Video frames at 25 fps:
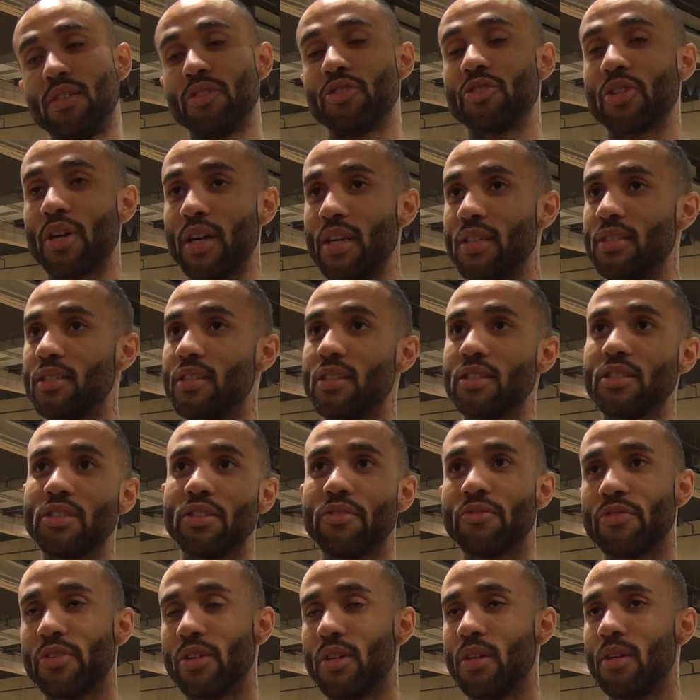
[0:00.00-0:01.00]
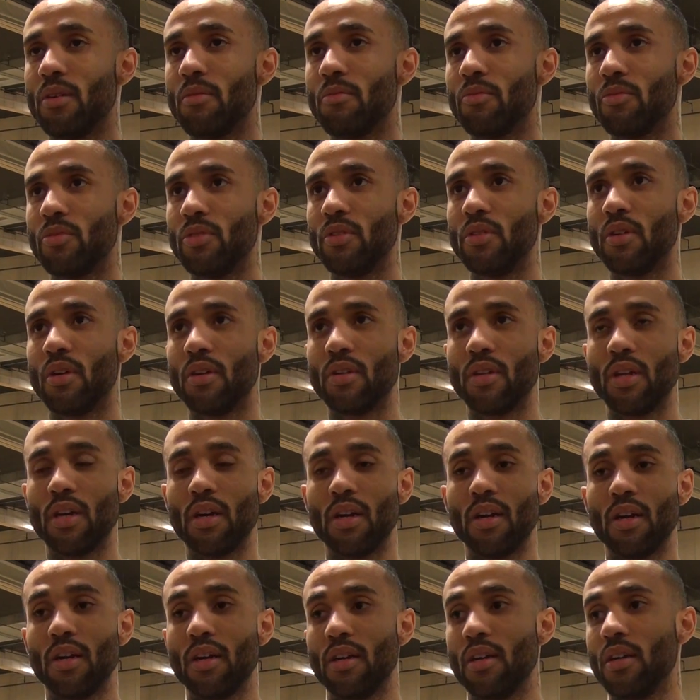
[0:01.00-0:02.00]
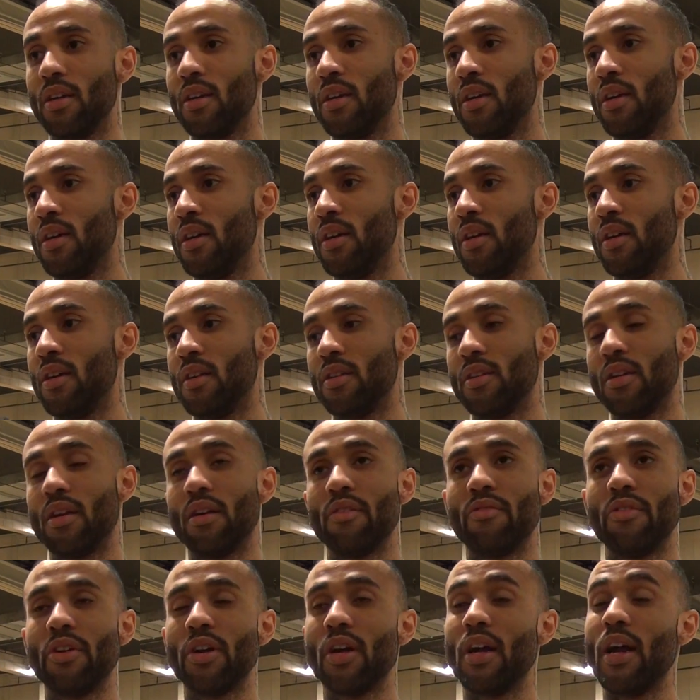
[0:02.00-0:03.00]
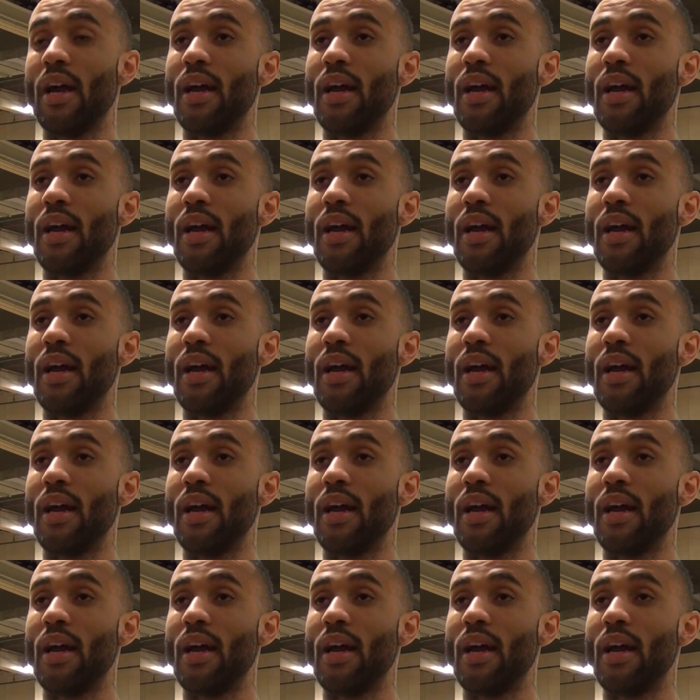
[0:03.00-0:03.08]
Transition for them. They're a very